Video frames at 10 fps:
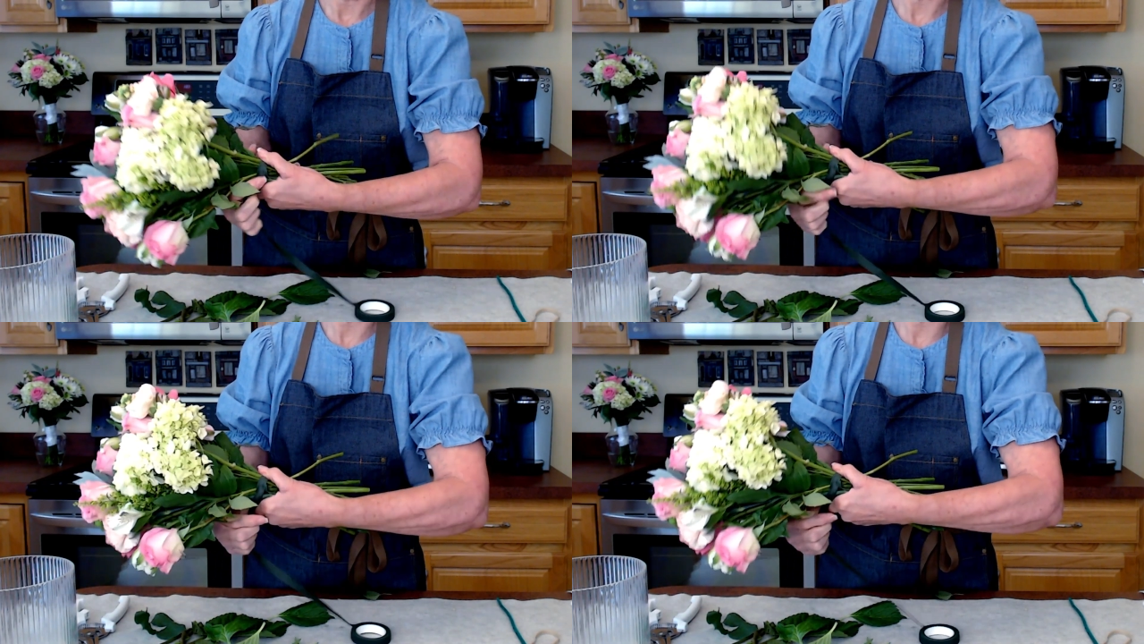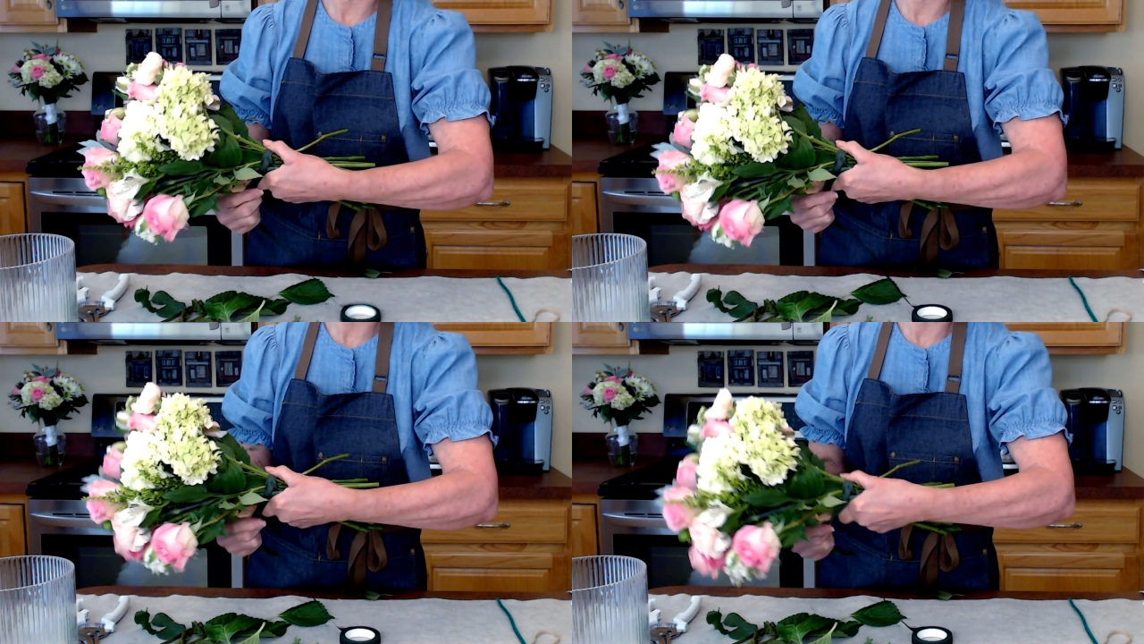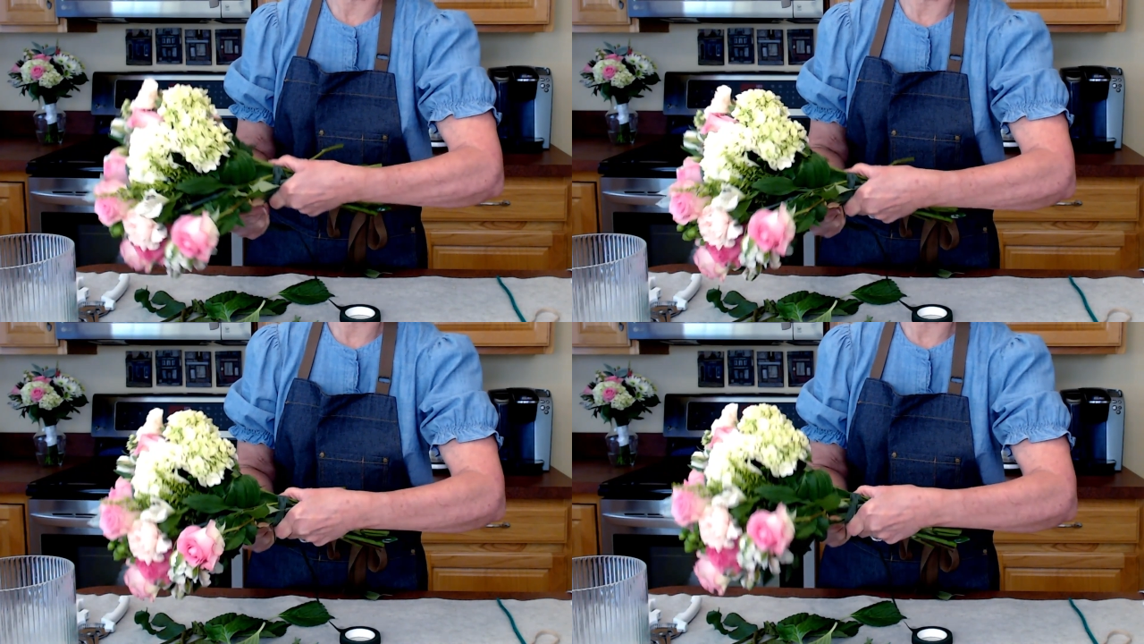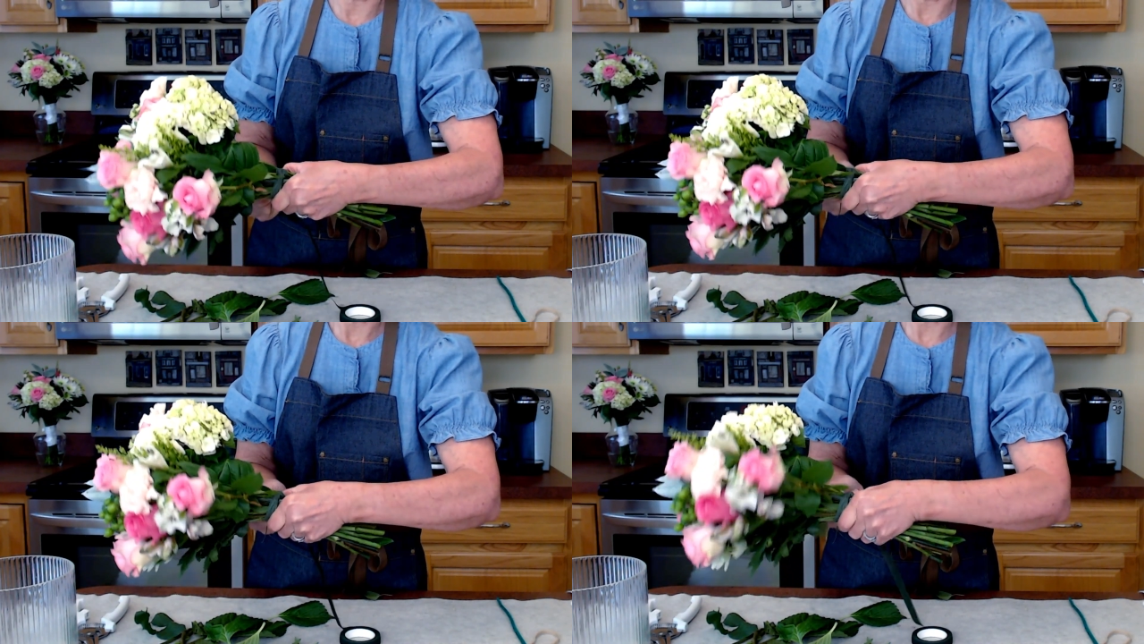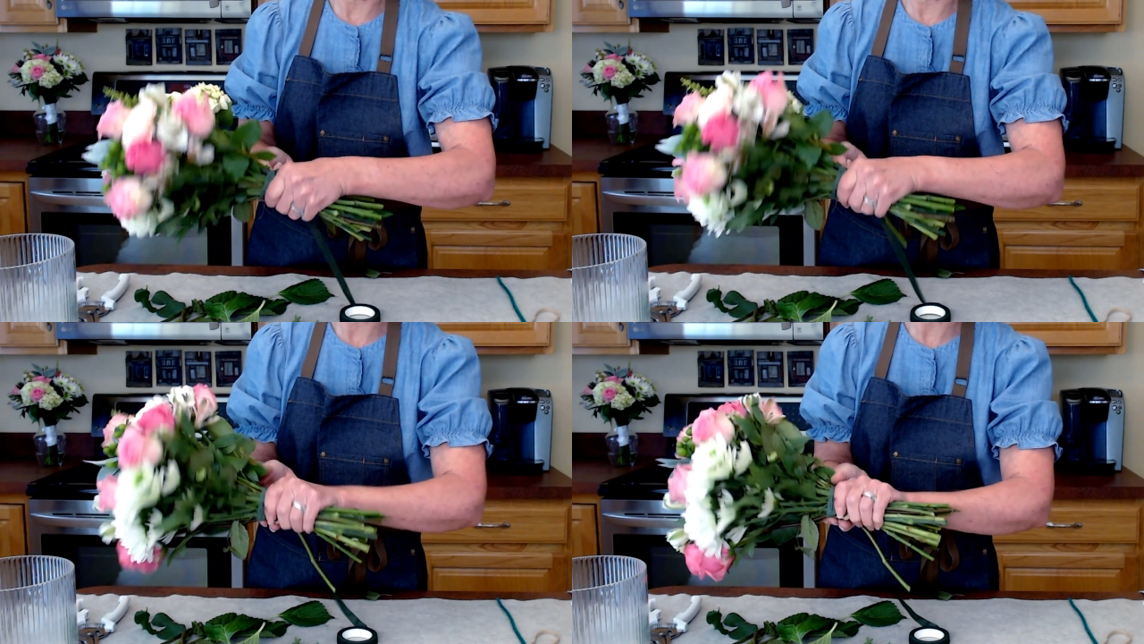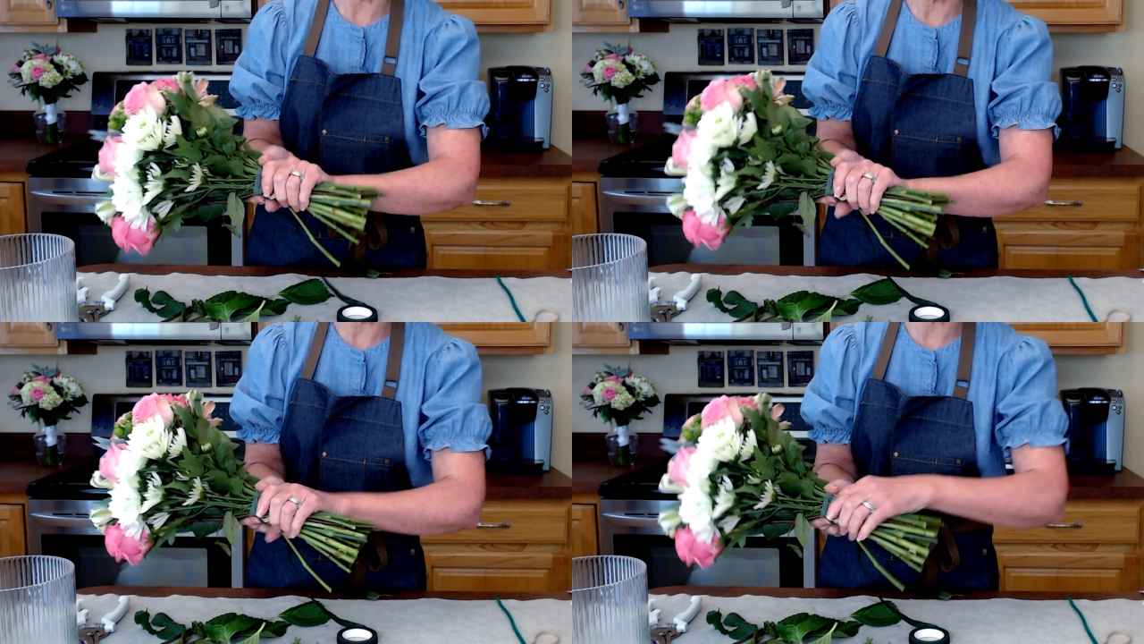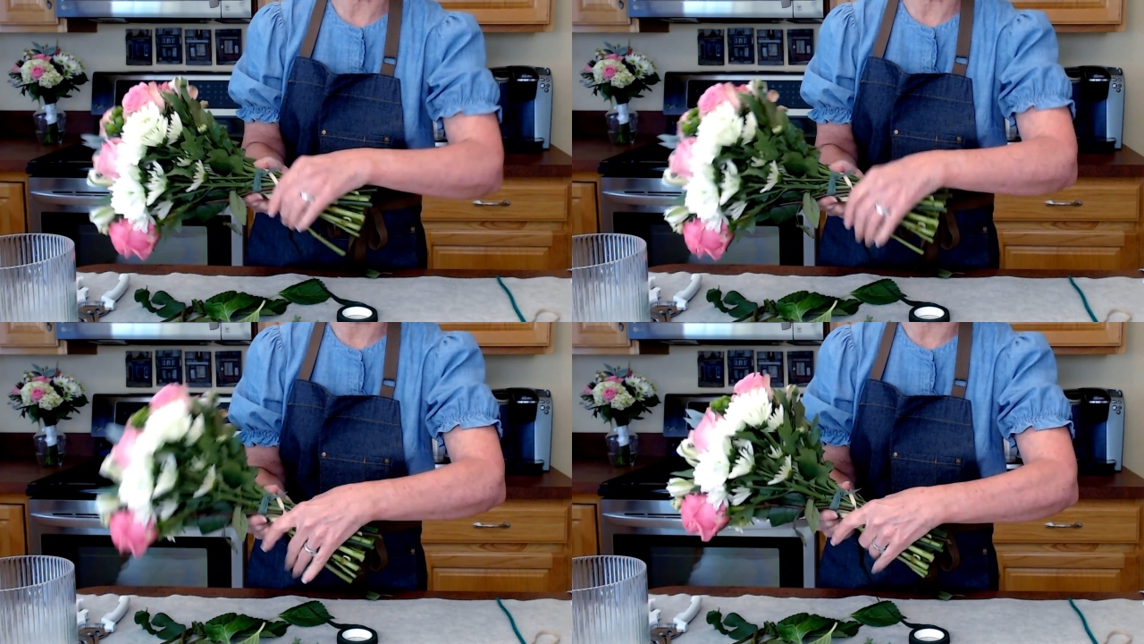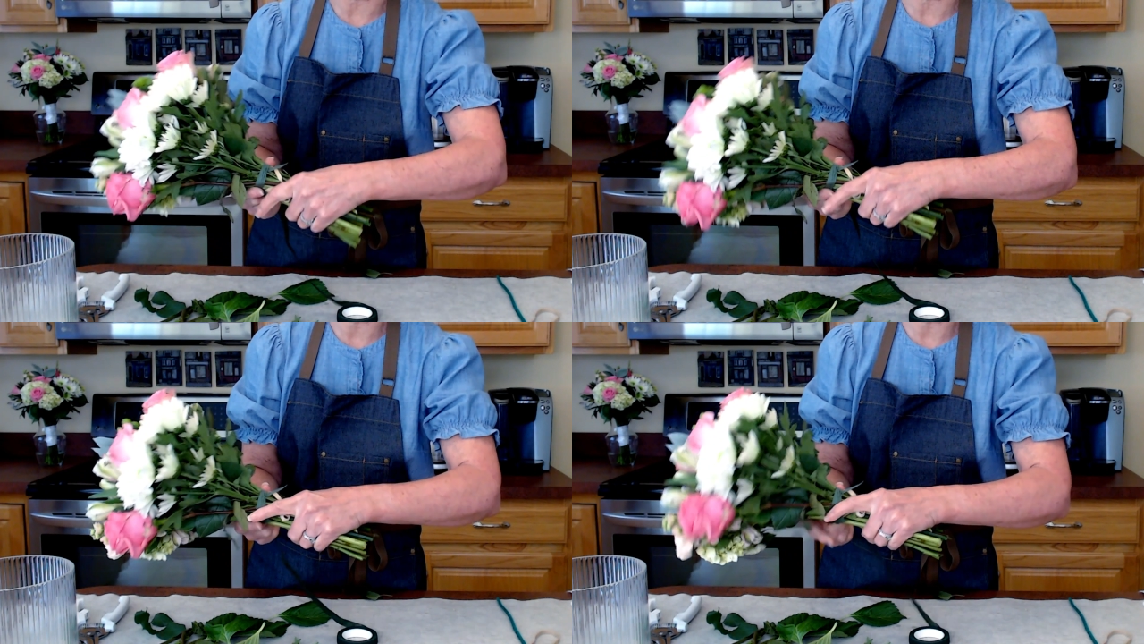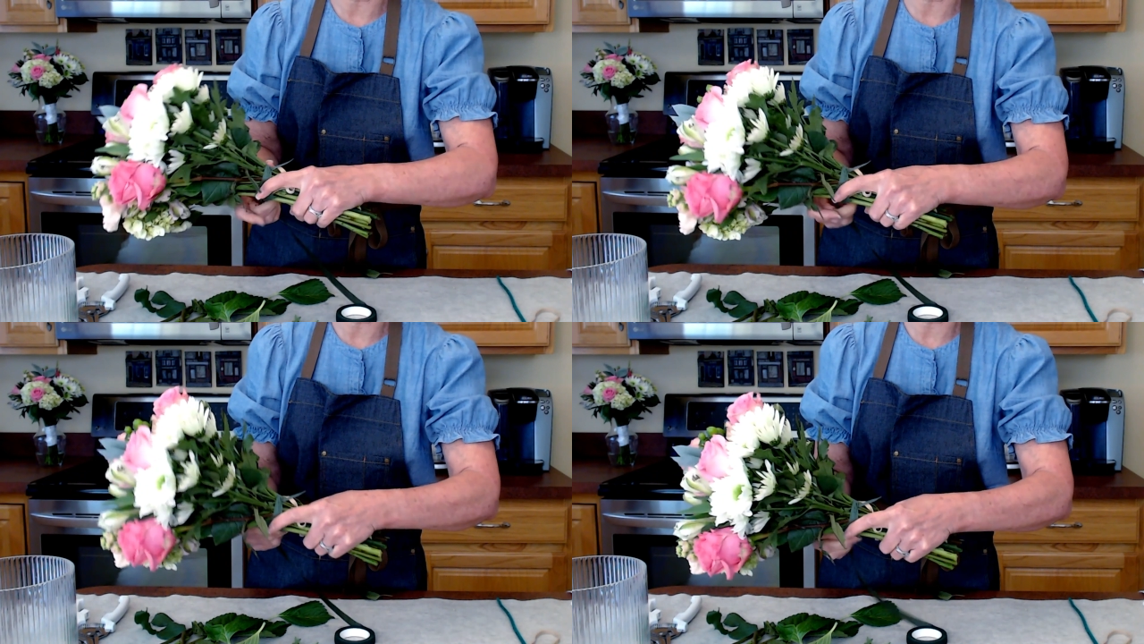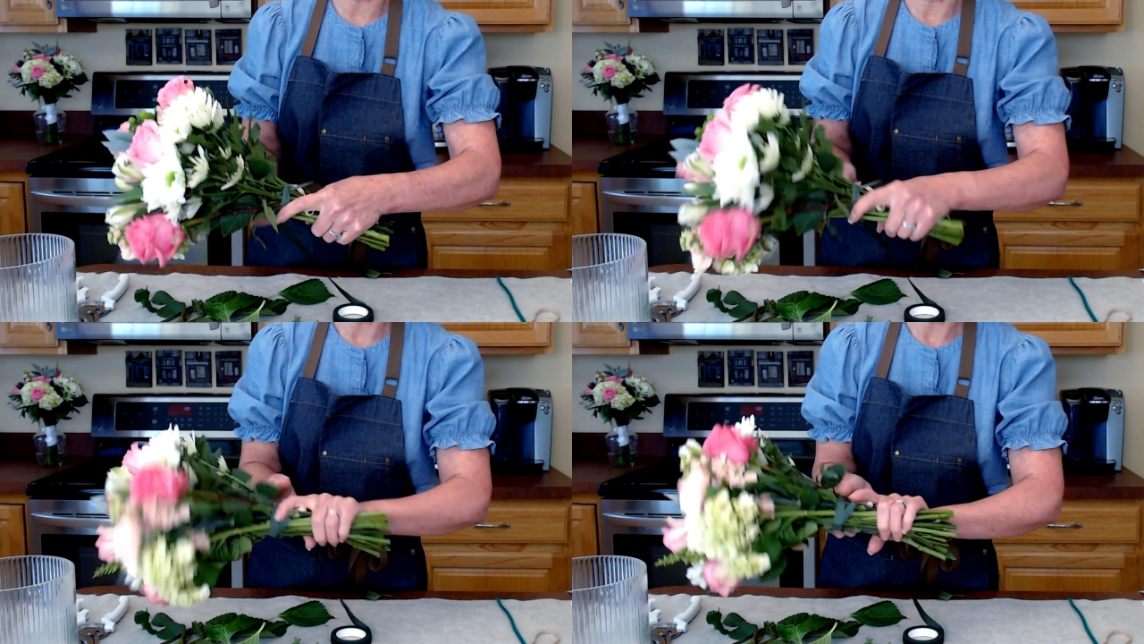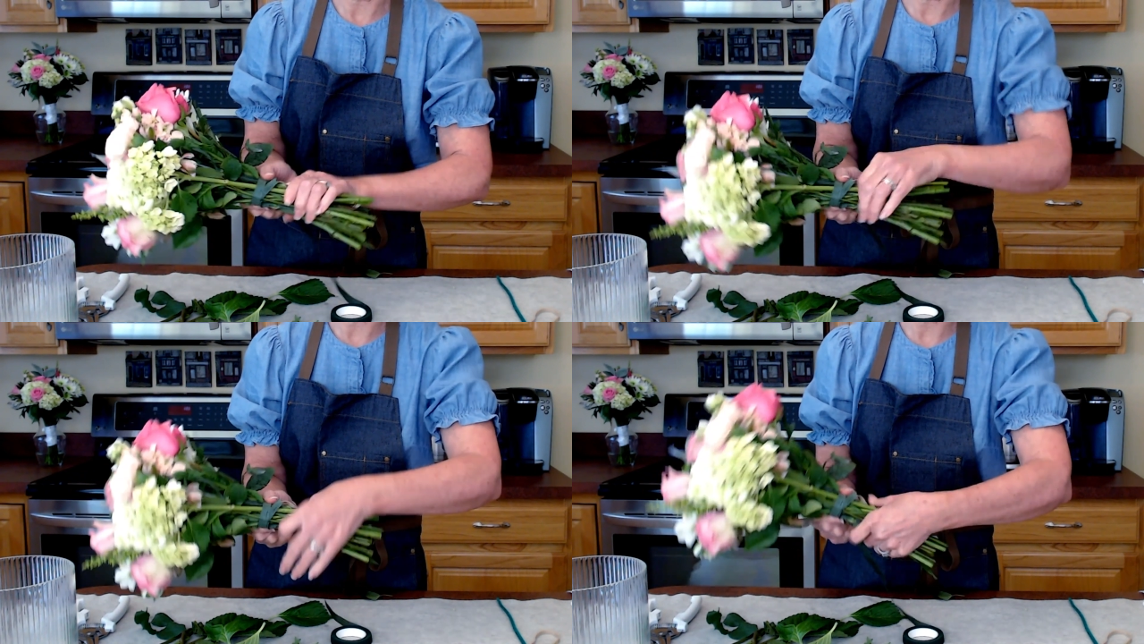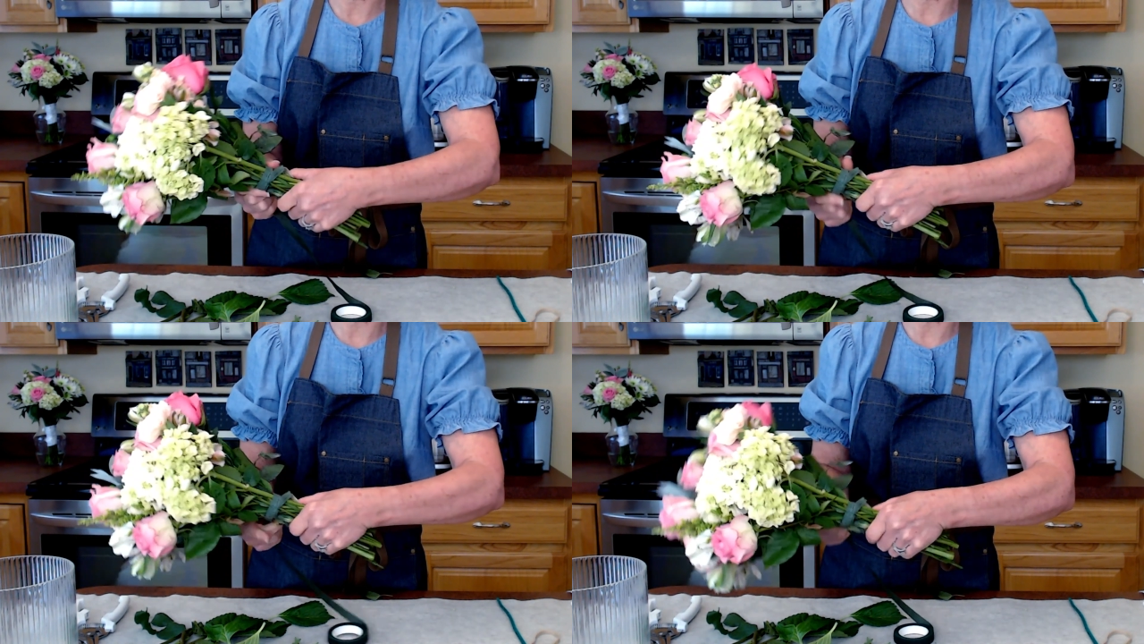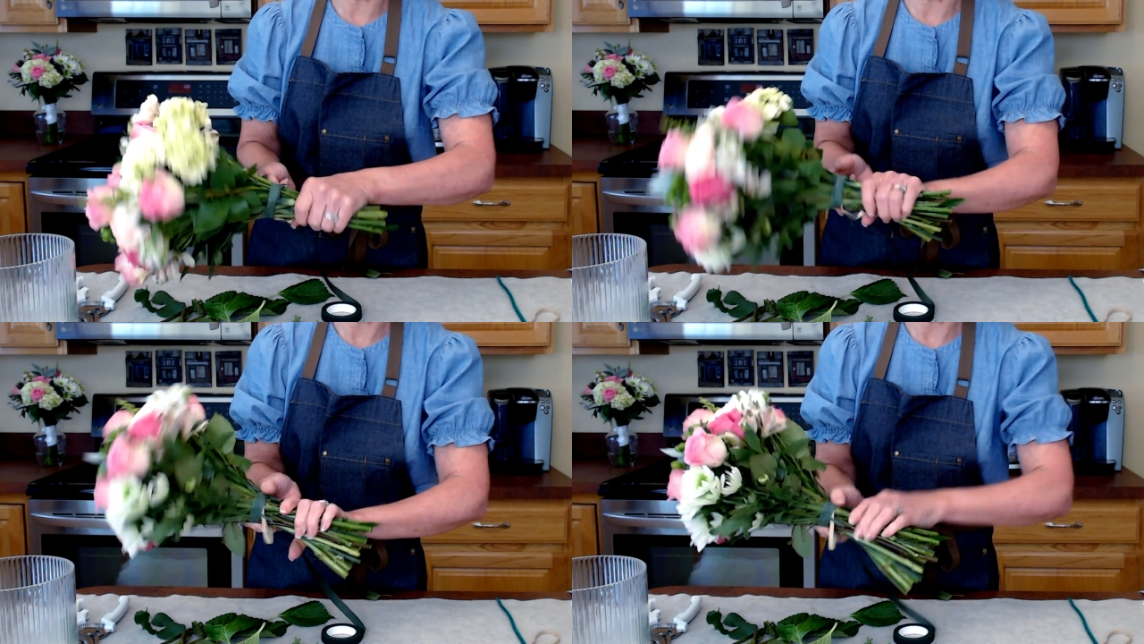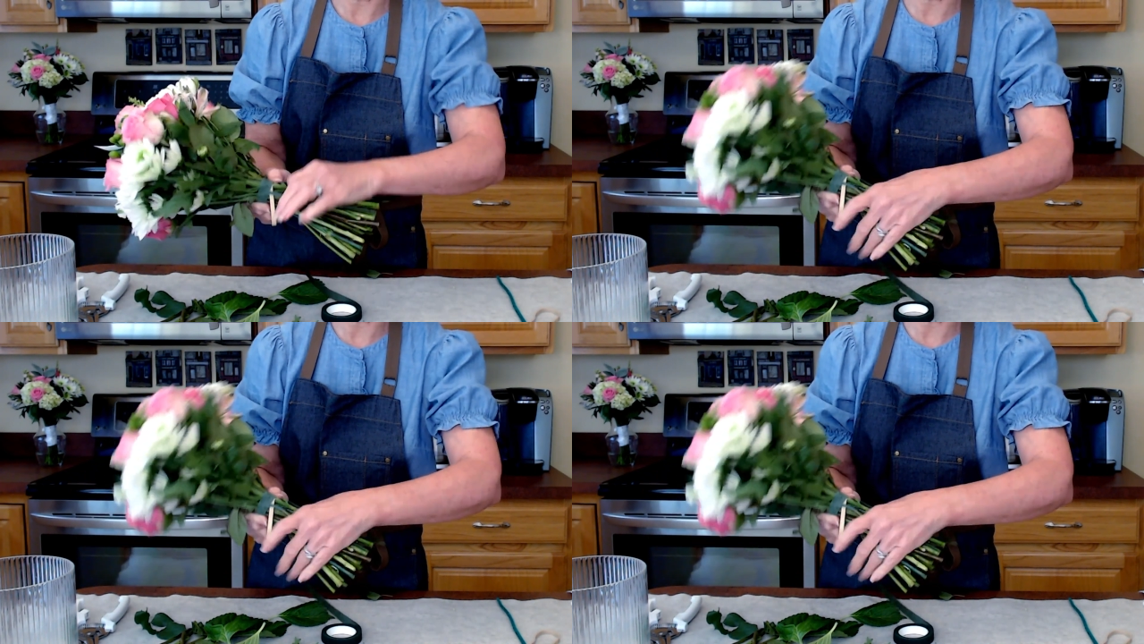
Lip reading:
(no speaker visible)